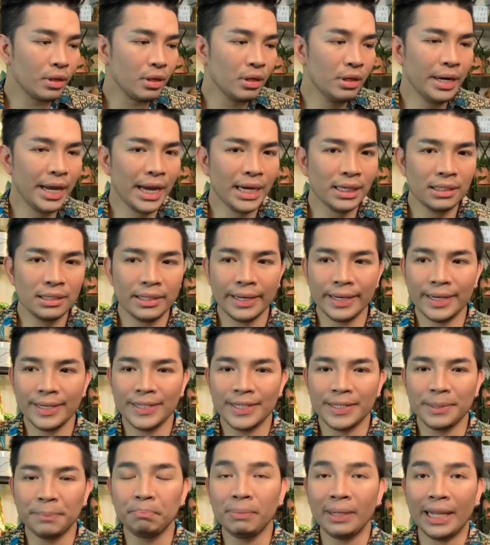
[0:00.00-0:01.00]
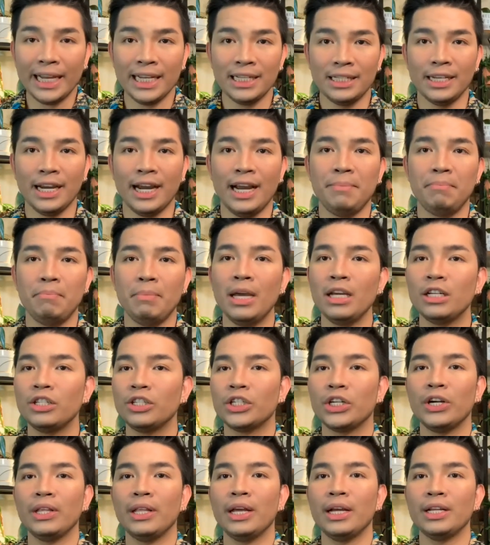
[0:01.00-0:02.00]
Next is playtime. Make
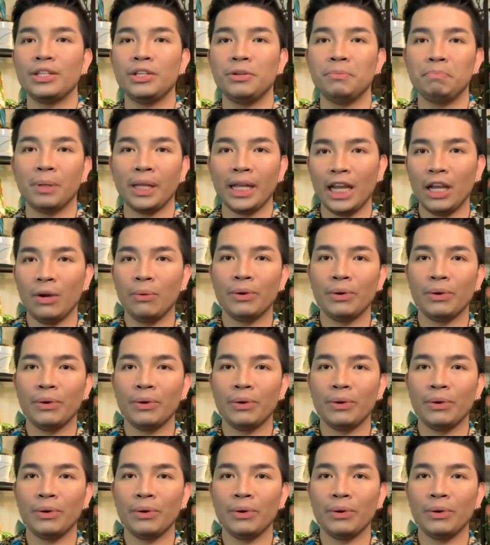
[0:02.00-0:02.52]
sure that you play